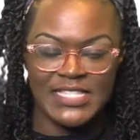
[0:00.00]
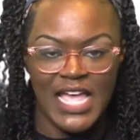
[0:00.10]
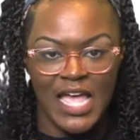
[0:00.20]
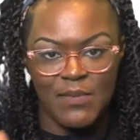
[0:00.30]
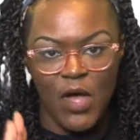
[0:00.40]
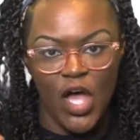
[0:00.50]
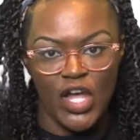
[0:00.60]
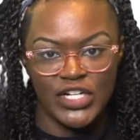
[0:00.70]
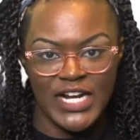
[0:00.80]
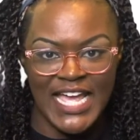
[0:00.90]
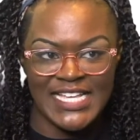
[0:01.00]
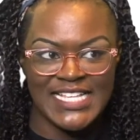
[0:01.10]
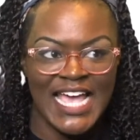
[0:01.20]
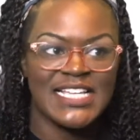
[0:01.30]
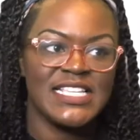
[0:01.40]
Time on your
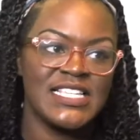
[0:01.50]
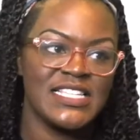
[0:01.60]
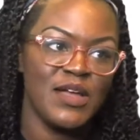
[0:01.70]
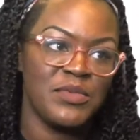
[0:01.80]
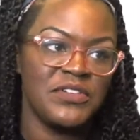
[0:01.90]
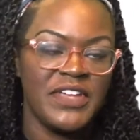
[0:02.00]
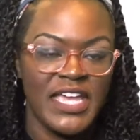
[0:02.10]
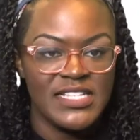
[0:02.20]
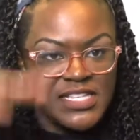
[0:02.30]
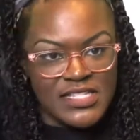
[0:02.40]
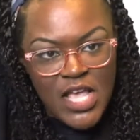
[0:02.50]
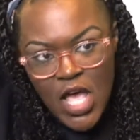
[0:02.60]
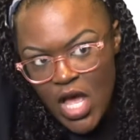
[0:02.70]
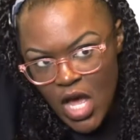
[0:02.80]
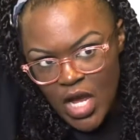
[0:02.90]
x-axis, number of cases
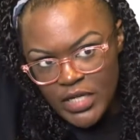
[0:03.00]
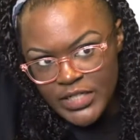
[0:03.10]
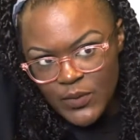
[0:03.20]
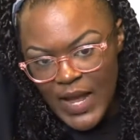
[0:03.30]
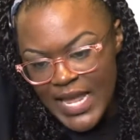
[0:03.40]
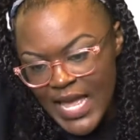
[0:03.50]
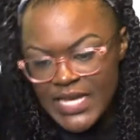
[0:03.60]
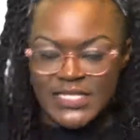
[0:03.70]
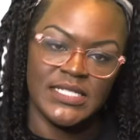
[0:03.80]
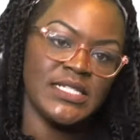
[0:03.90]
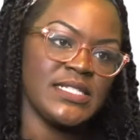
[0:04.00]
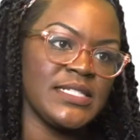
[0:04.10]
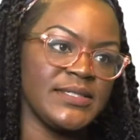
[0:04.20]
on your y-axis.